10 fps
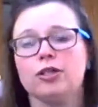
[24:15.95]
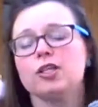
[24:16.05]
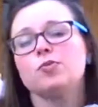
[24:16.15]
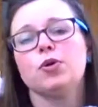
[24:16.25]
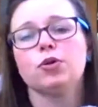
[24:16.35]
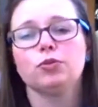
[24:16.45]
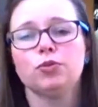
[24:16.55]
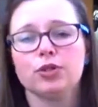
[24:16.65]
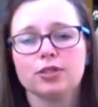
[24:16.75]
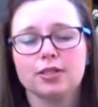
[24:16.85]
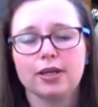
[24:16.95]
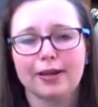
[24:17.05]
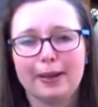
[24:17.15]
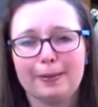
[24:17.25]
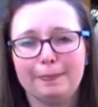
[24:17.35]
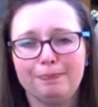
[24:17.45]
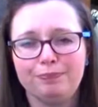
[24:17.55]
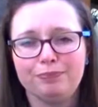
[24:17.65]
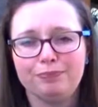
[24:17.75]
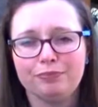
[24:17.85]
I spun was
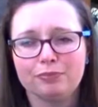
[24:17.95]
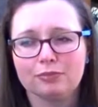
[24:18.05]
came